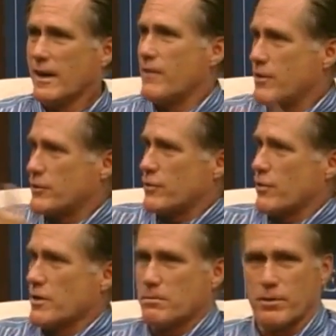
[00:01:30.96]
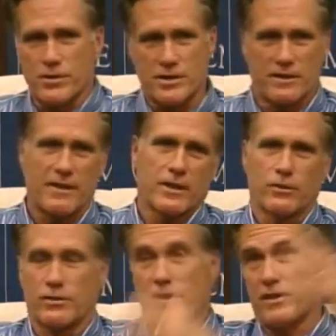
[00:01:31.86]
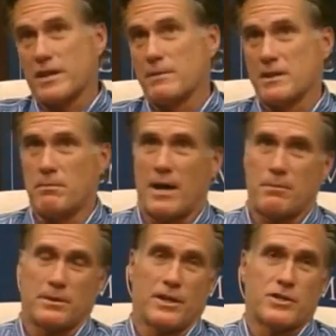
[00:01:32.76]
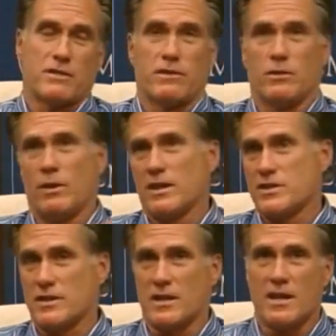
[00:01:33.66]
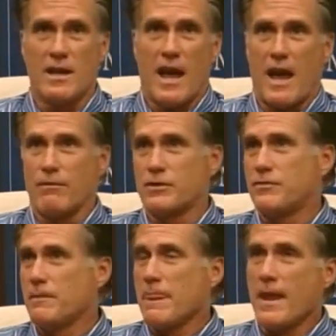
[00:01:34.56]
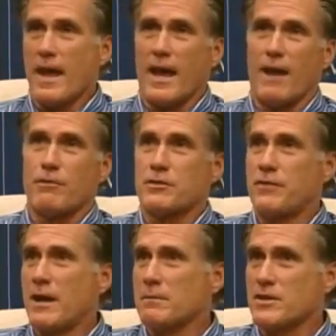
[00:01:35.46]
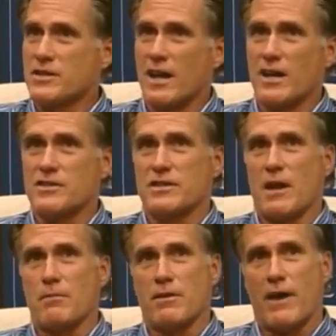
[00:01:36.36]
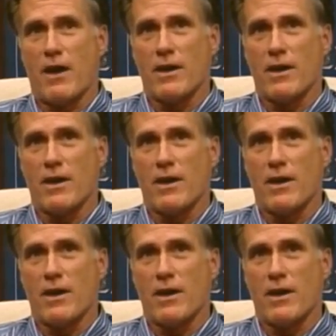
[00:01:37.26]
And then you turn to the person, and then they go through the thing about the population of the U.S. and the average family size, number of